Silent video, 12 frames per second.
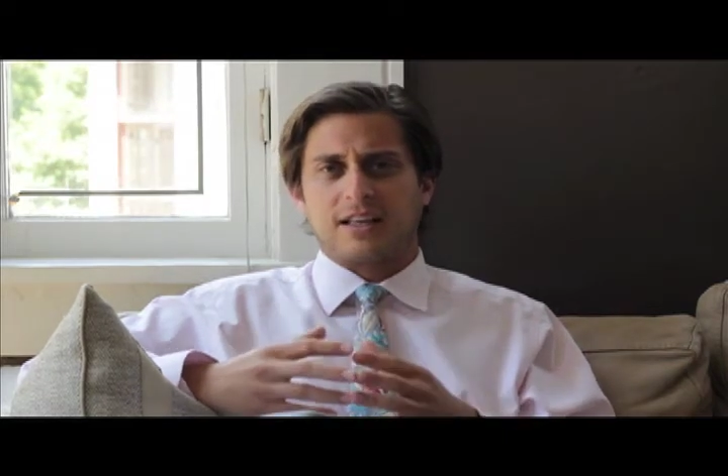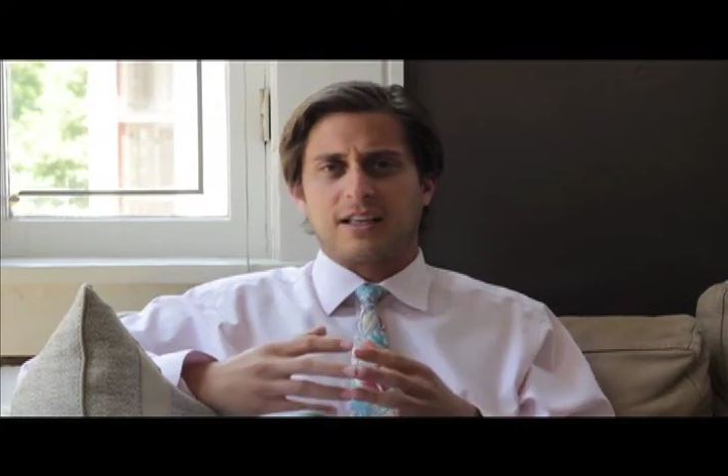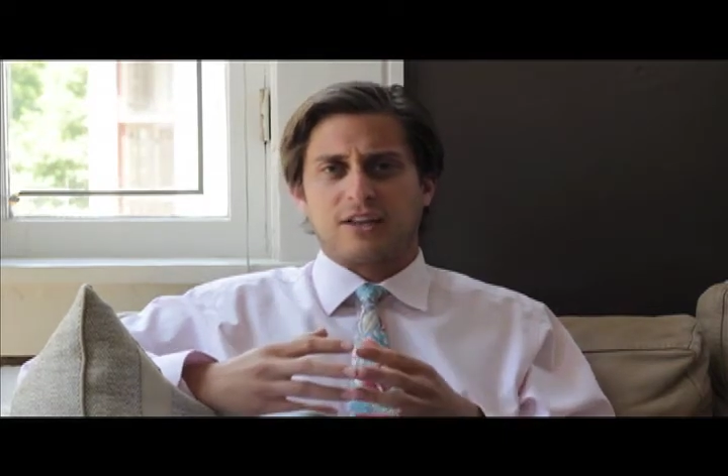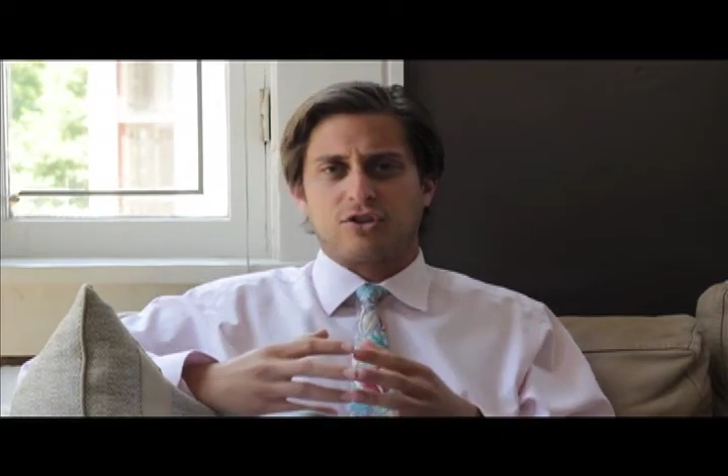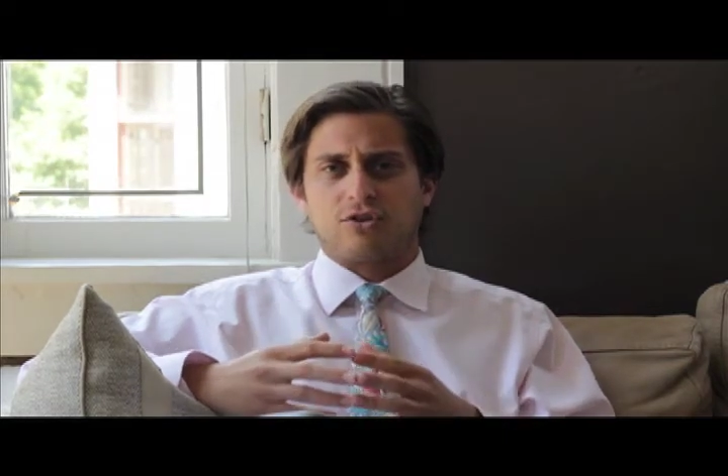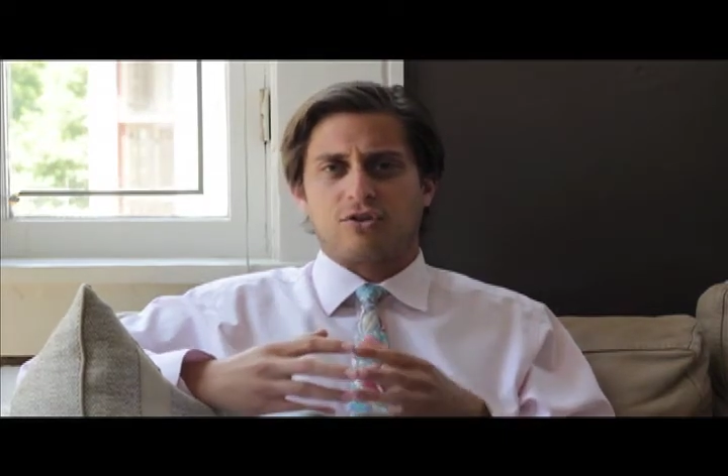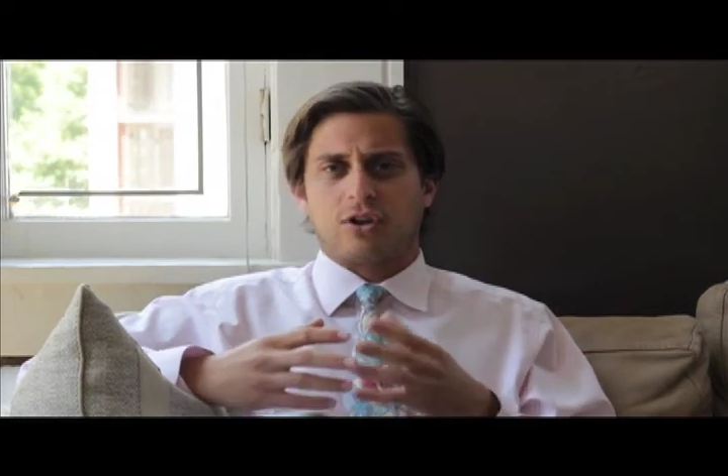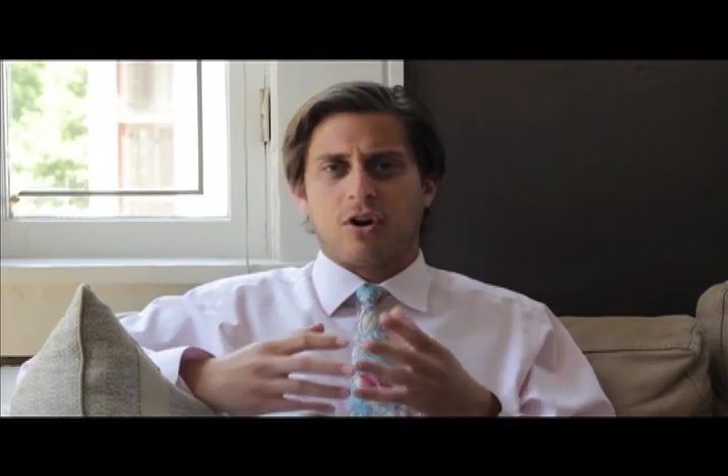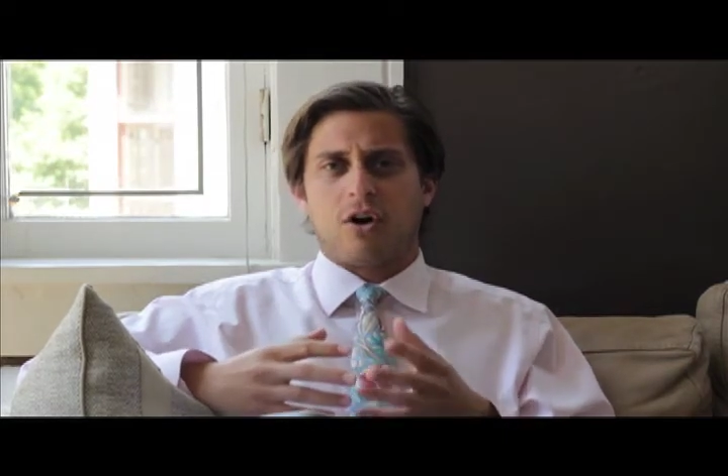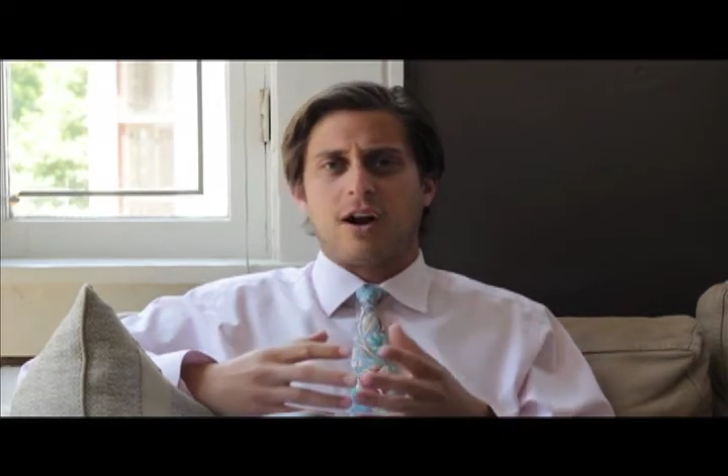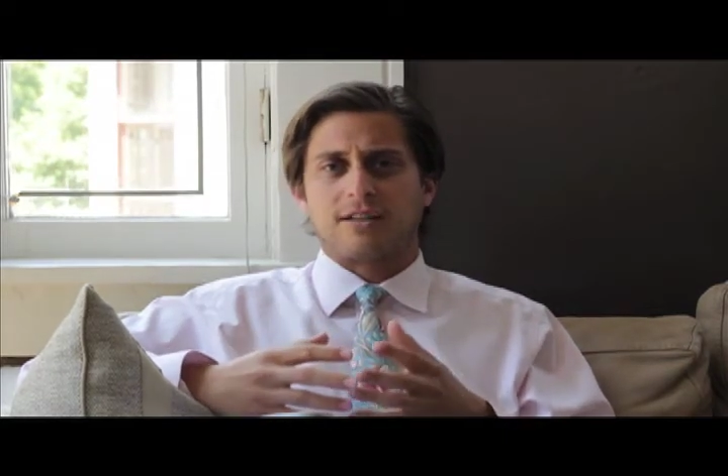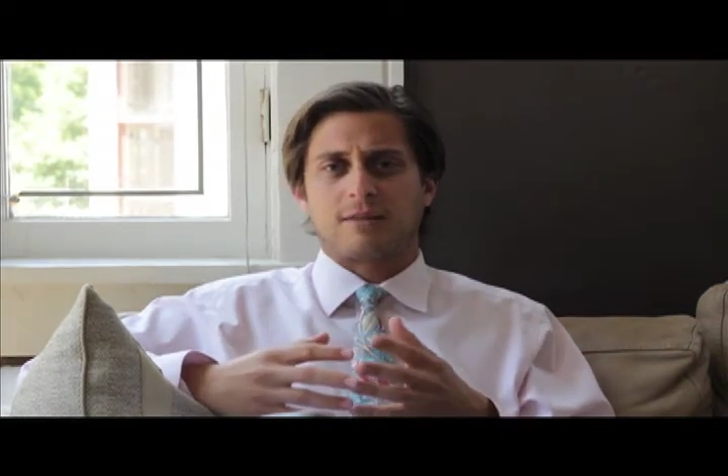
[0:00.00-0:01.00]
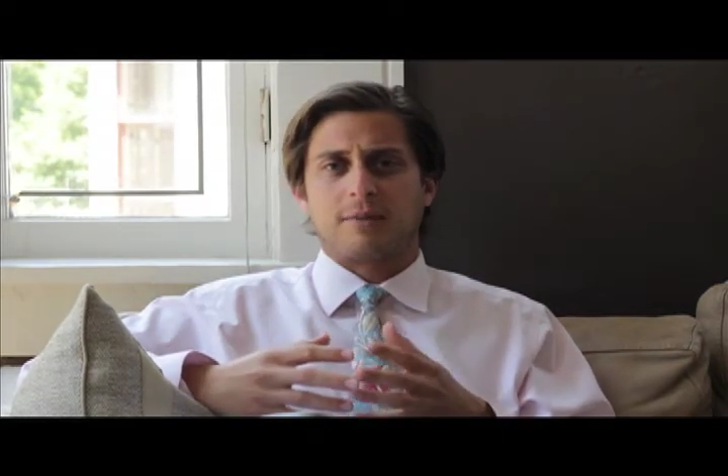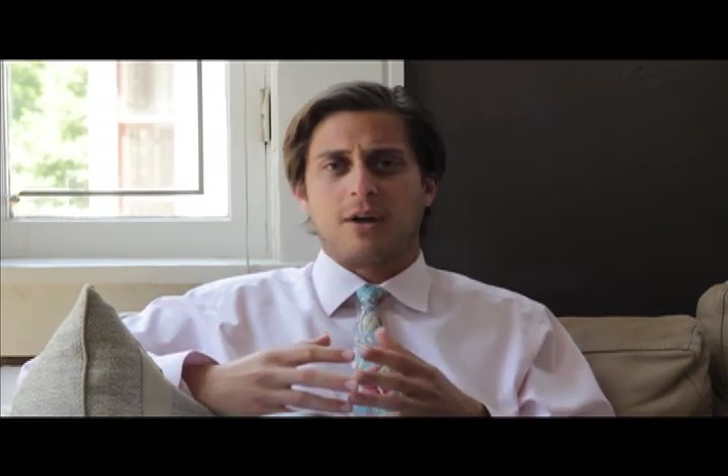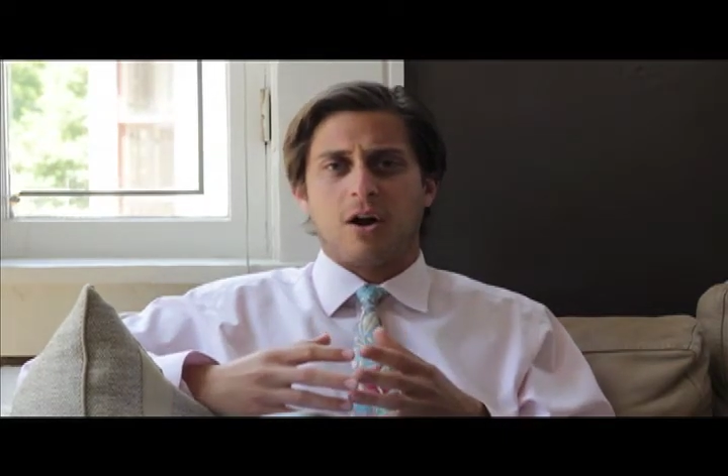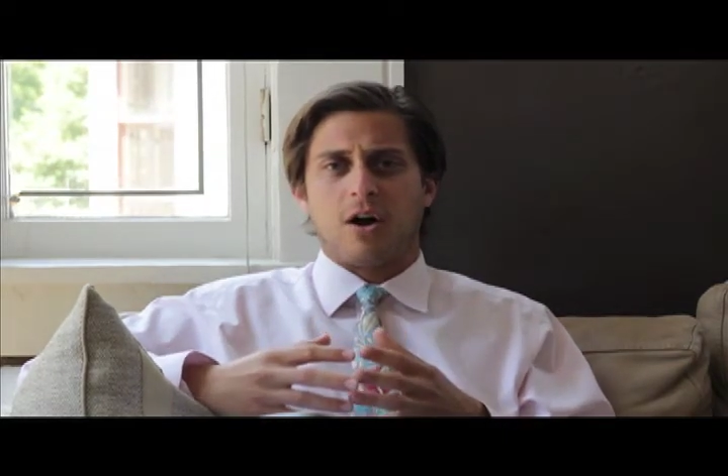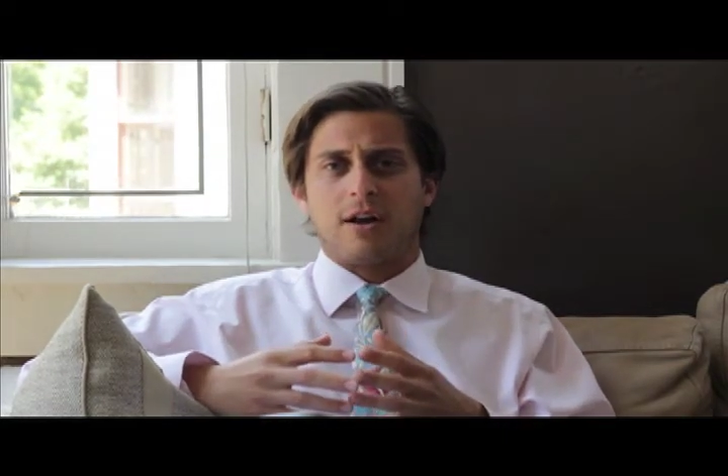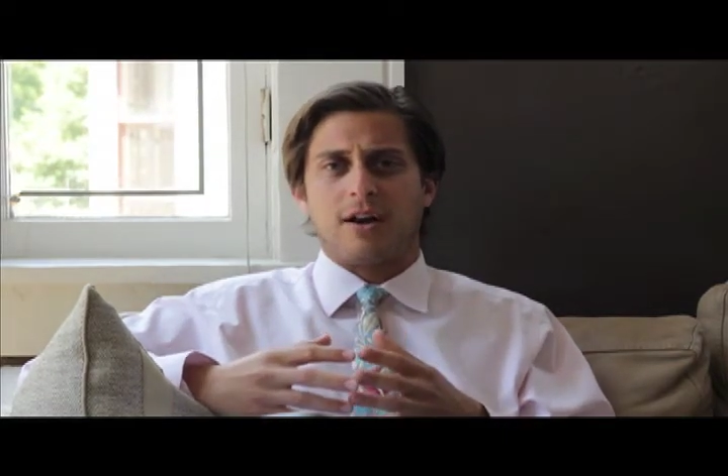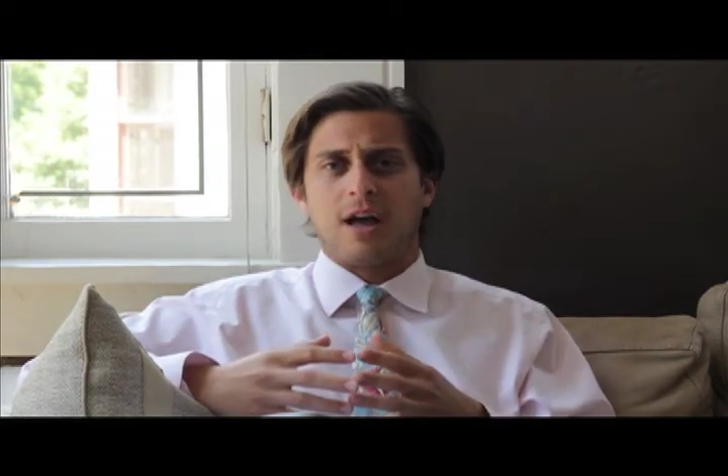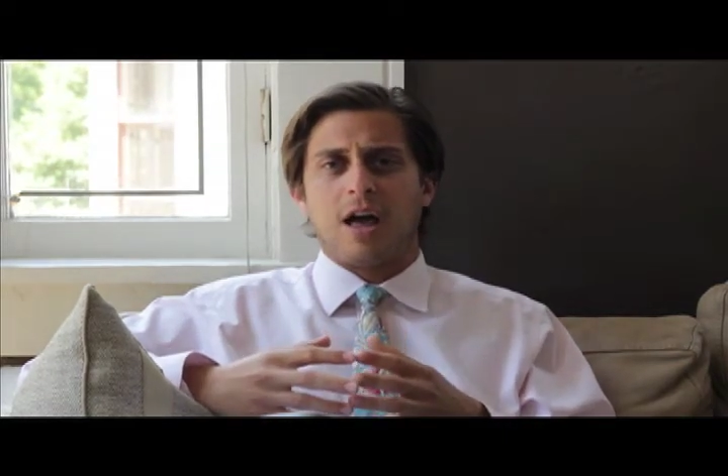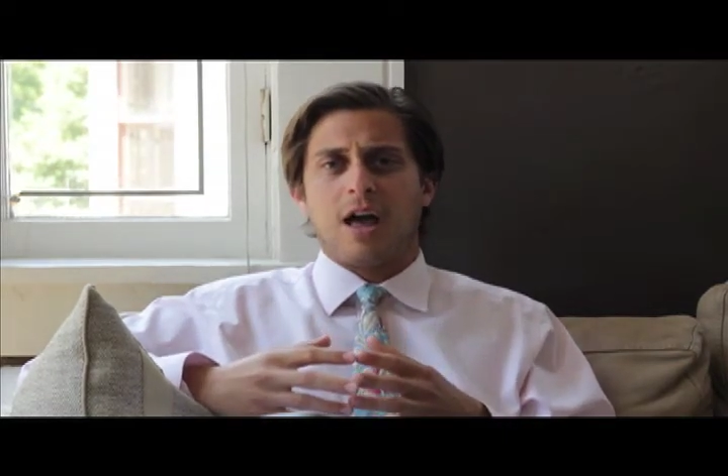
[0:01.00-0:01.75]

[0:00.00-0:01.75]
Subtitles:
ignition of the car has to be on.